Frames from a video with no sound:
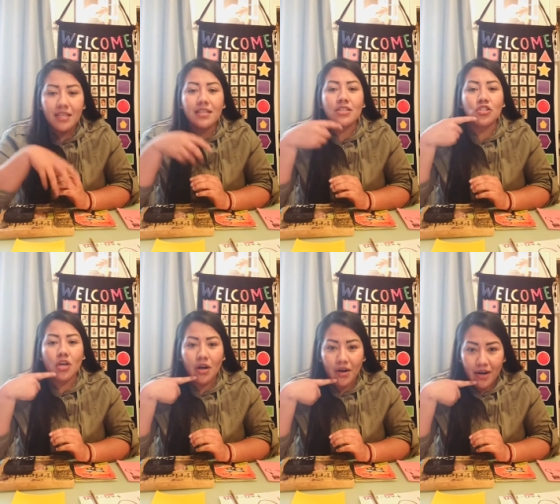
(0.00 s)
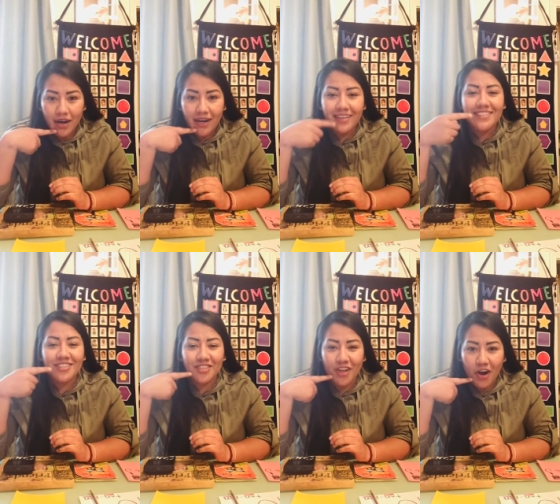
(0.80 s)
guitar,
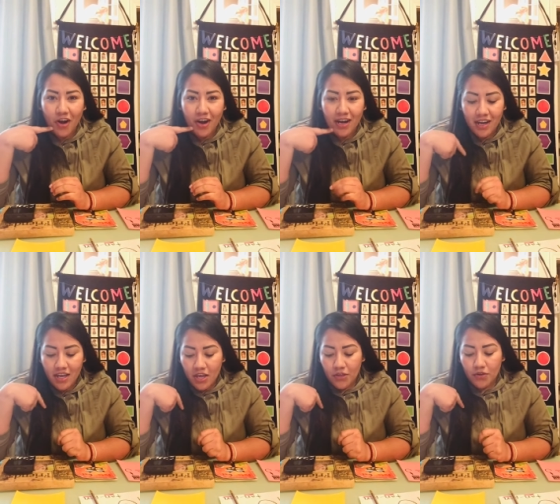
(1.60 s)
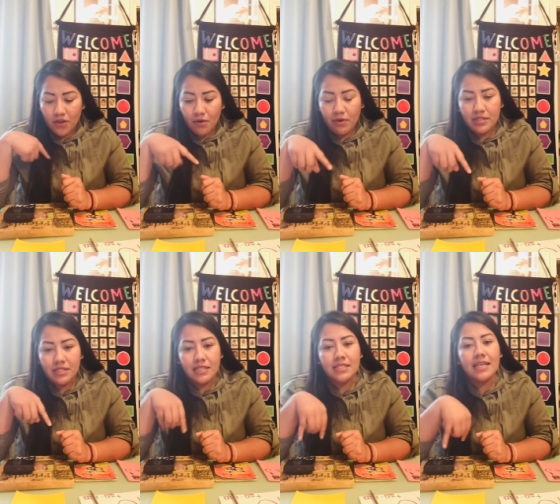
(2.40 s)
star. The other ones,
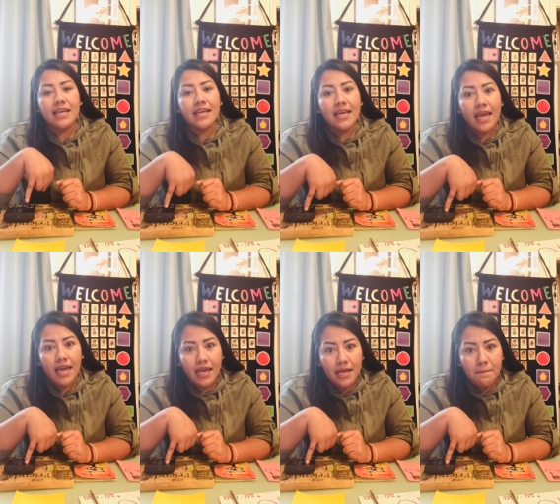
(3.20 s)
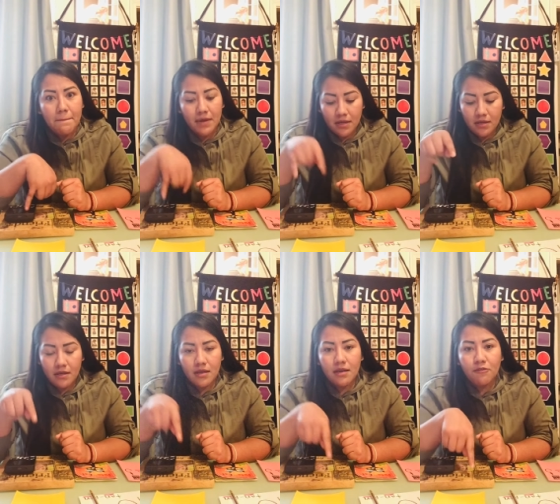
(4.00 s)
it's game,
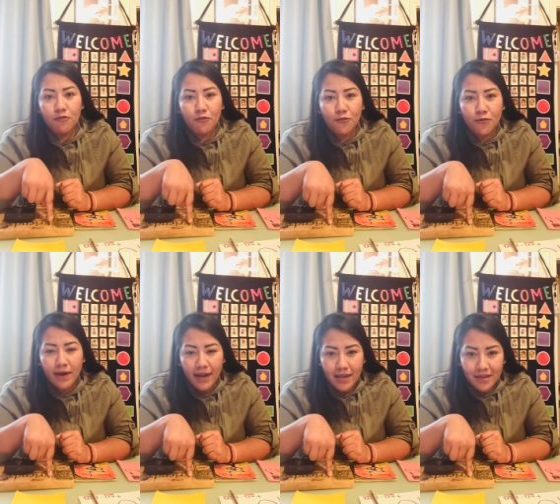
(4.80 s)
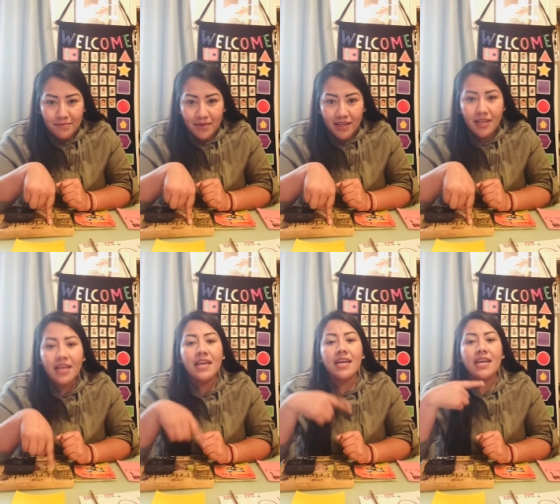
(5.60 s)
frame,
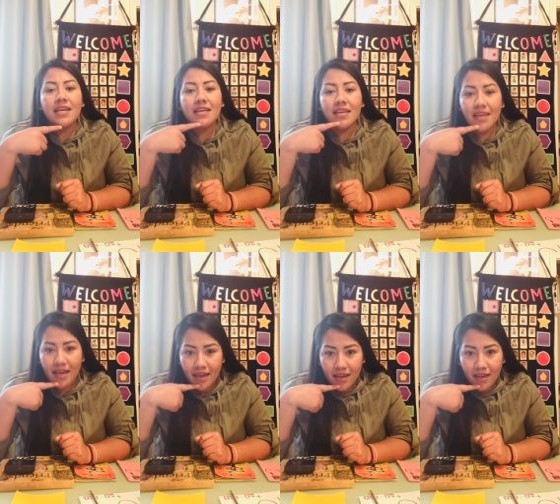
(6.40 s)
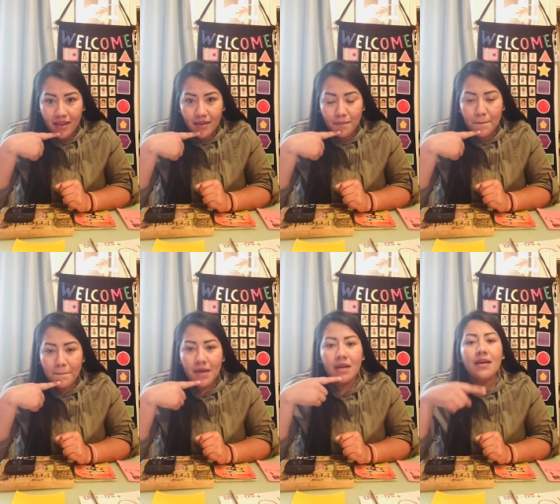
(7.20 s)
game,
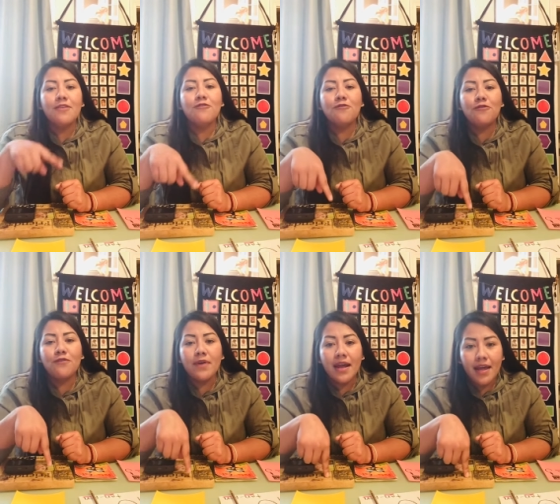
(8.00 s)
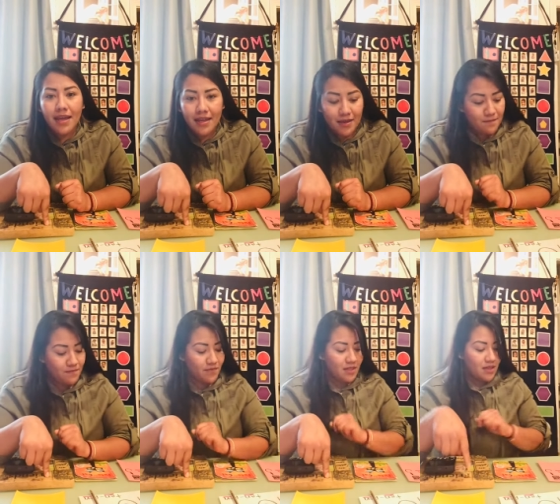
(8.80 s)
frame.
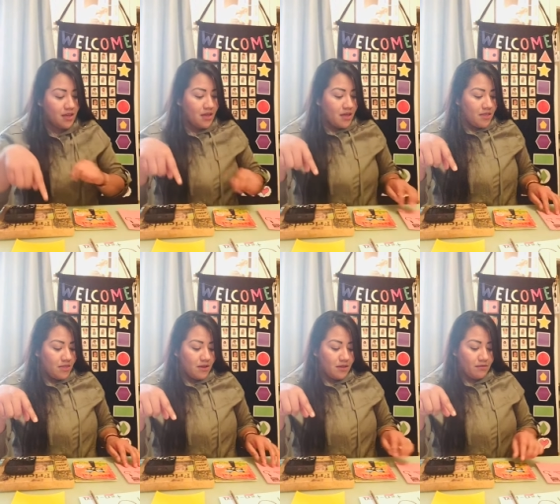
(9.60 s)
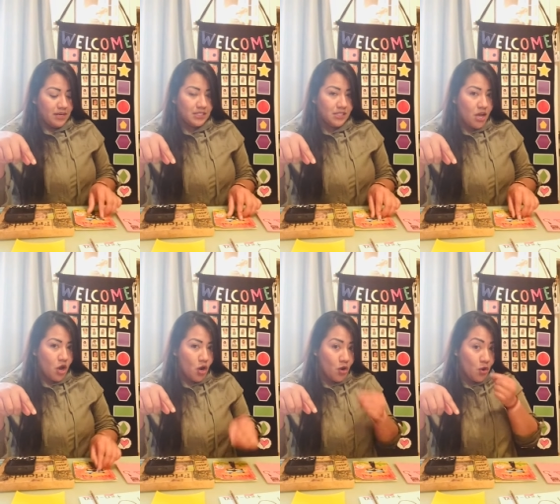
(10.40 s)
The other one is
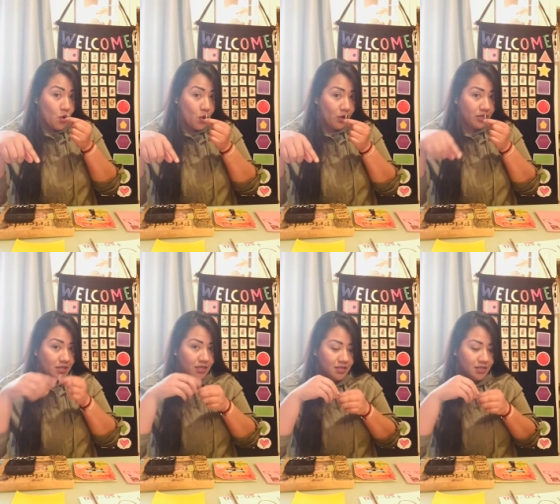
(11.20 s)
hook